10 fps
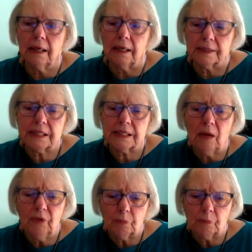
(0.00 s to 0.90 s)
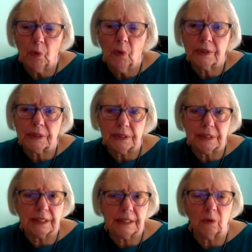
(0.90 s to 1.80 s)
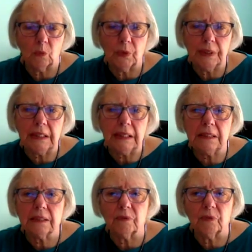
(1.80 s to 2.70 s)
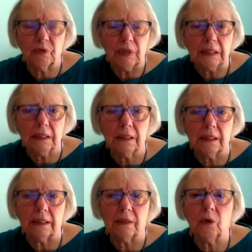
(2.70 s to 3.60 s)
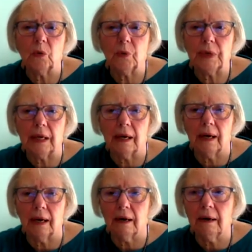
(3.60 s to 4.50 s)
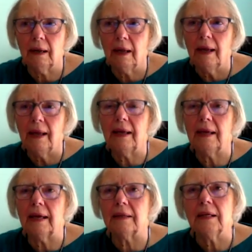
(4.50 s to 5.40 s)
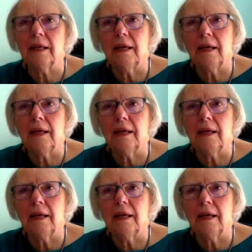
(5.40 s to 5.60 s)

self-importance that we need to feel in who we are, and